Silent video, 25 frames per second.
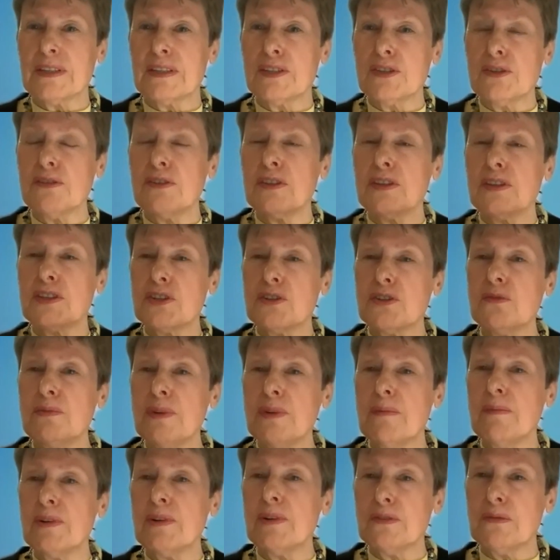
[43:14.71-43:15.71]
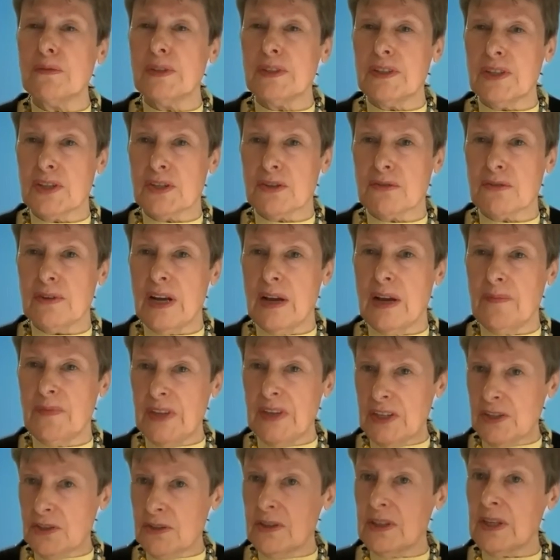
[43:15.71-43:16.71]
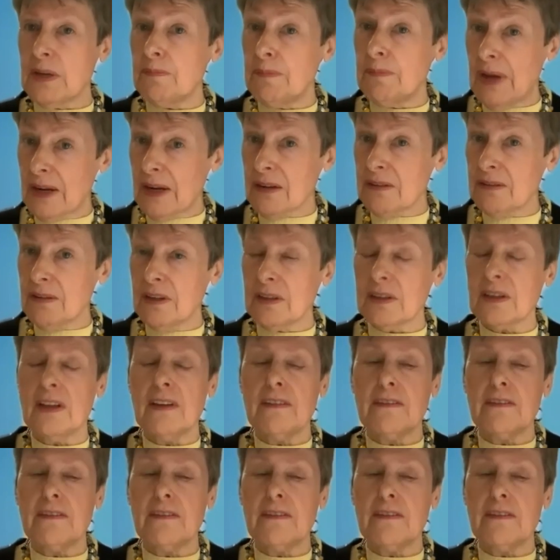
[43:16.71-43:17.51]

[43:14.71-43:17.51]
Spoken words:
the 2 women who were described as to their background,